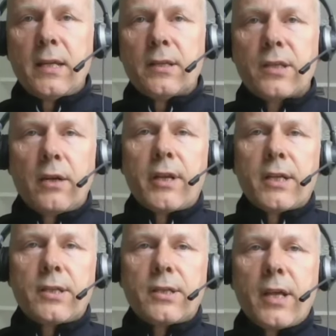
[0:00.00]

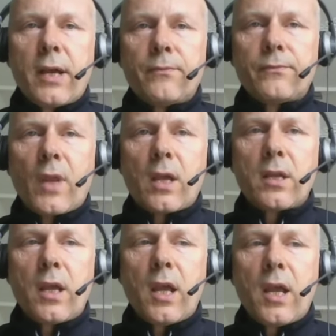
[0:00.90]
serious
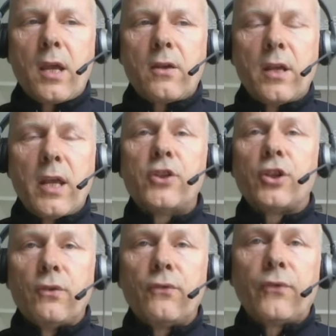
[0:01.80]

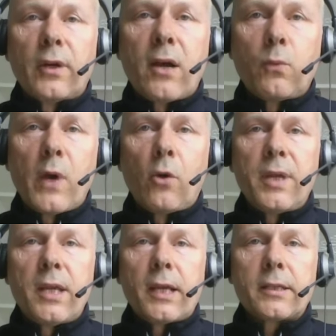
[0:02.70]
issue for our
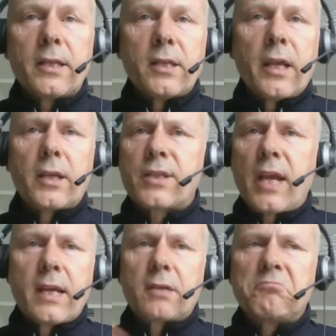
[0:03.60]
well-being. It can
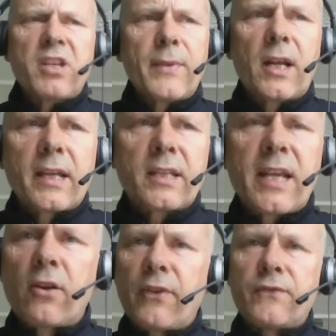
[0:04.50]
take something like
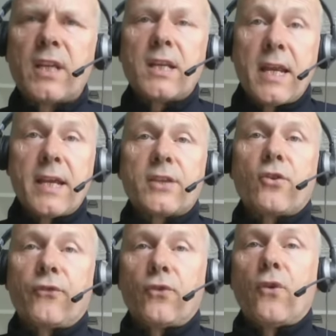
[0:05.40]
10 or 15 years
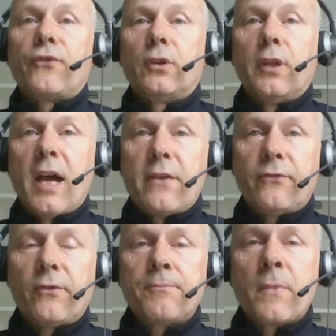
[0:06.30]
off your
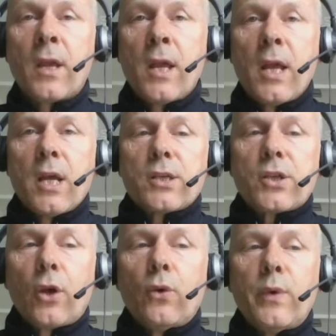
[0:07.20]
life.
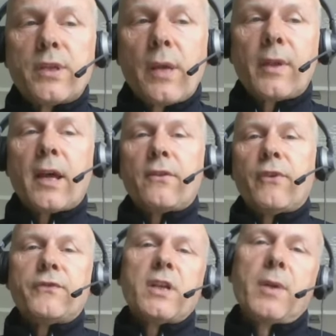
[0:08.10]
So with something like
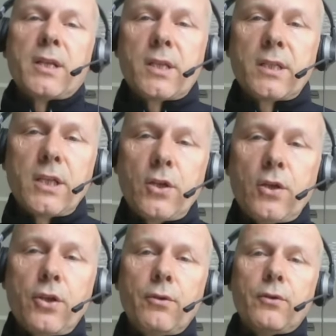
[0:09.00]
the 15-minute city,
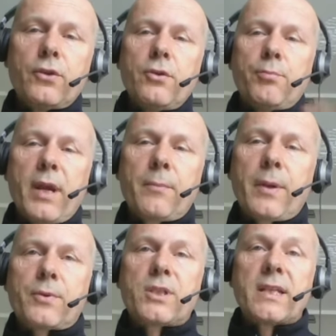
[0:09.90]
you bring
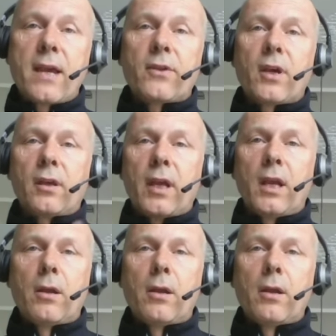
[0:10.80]
people together in